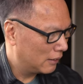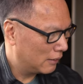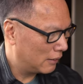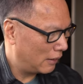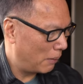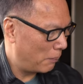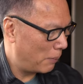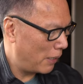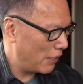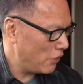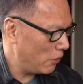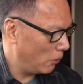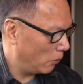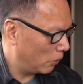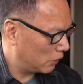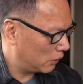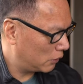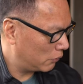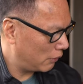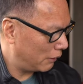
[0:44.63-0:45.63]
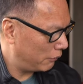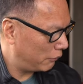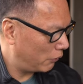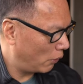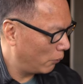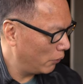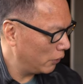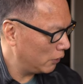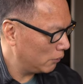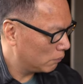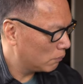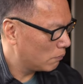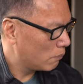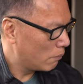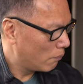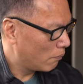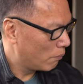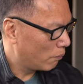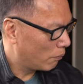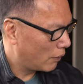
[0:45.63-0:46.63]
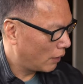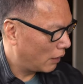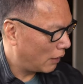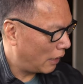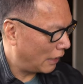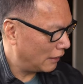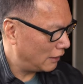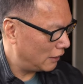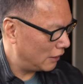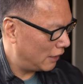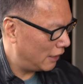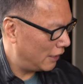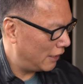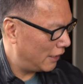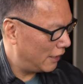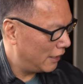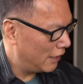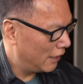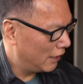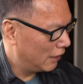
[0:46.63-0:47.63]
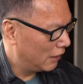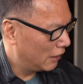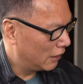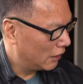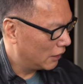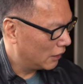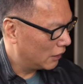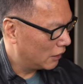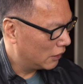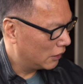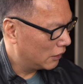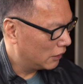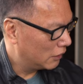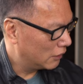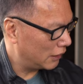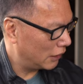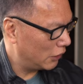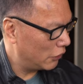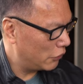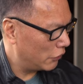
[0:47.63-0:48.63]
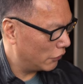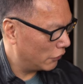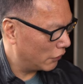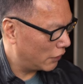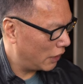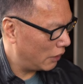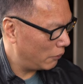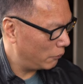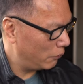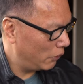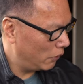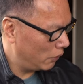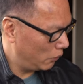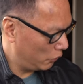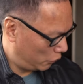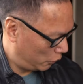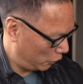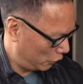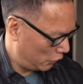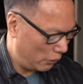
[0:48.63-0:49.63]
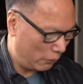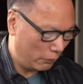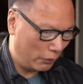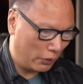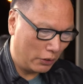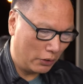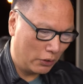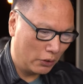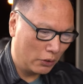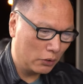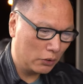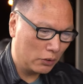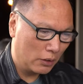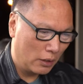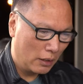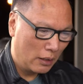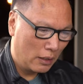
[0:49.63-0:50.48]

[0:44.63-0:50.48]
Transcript: The menu looks straightforward. I see signature cut rolls, sushi rolls,